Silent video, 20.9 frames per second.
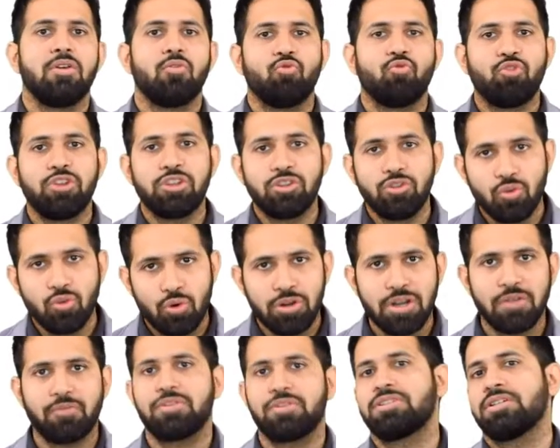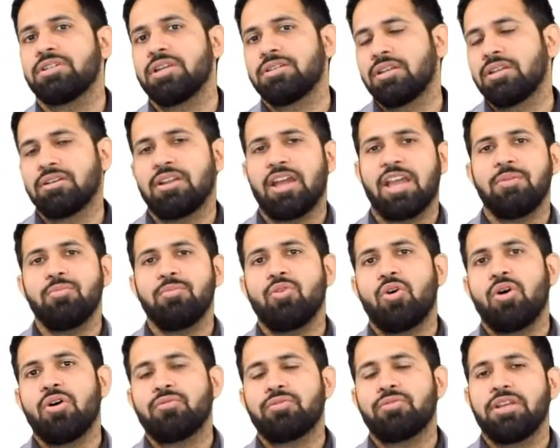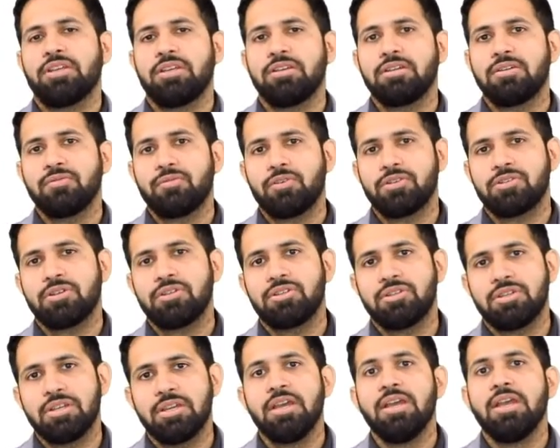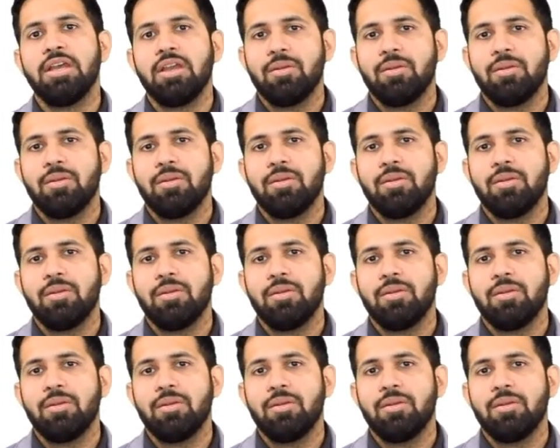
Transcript: with no deficit at the time of taking in for surgery,